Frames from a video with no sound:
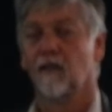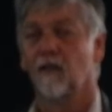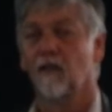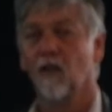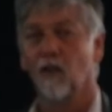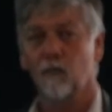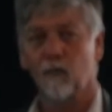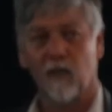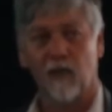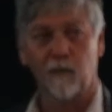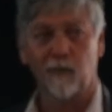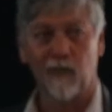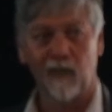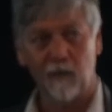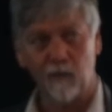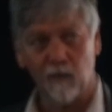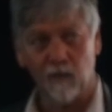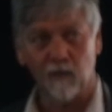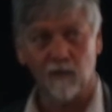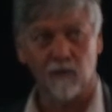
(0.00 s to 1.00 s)
Not by
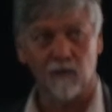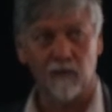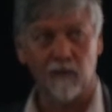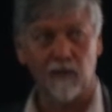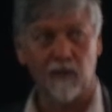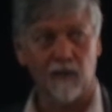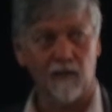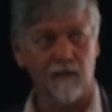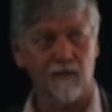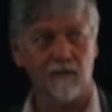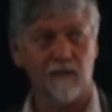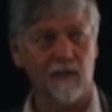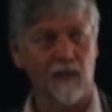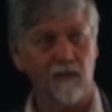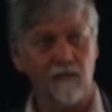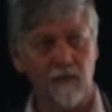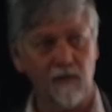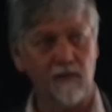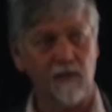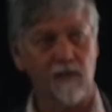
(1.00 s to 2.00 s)
people or any other
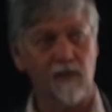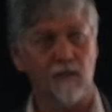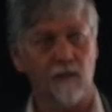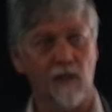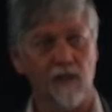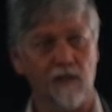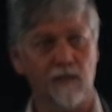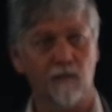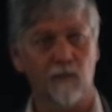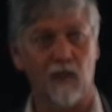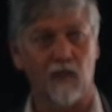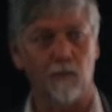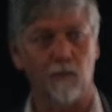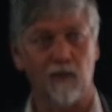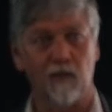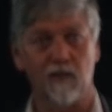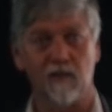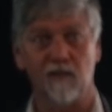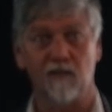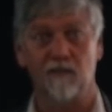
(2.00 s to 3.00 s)
safety situation, but
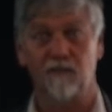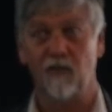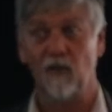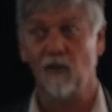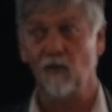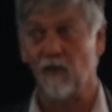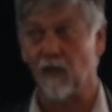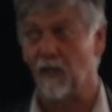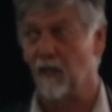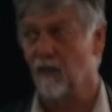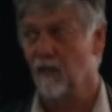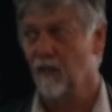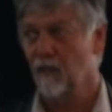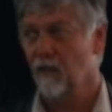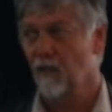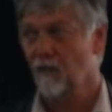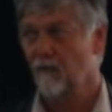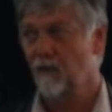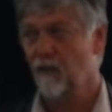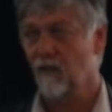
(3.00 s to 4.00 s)
because of the Flora.
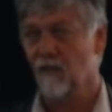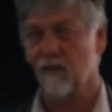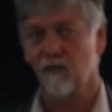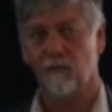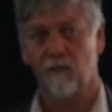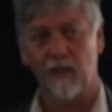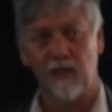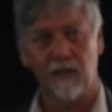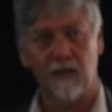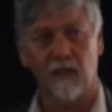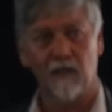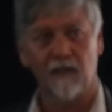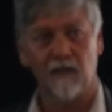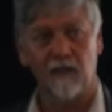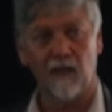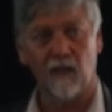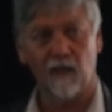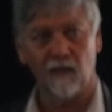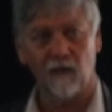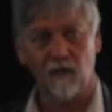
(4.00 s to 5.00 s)
If you guys have been down there
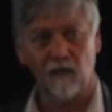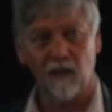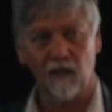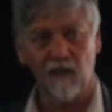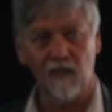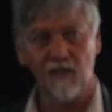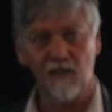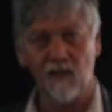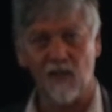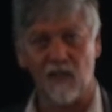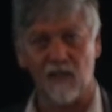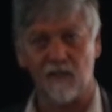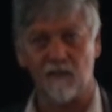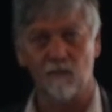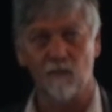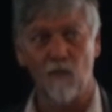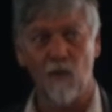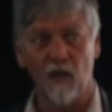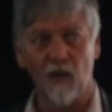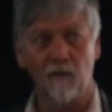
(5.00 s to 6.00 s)
and had a look, it is
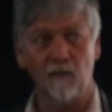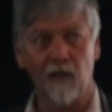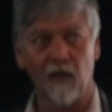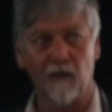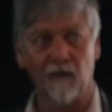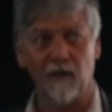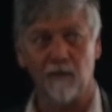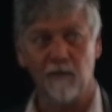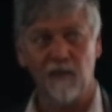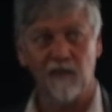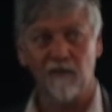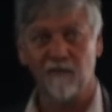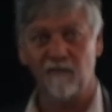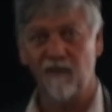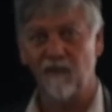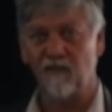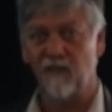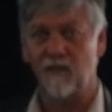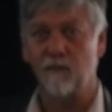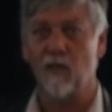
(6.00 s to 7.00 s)
just mind-blowing. There's a
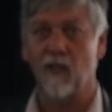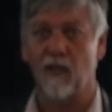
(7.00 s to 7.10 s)
50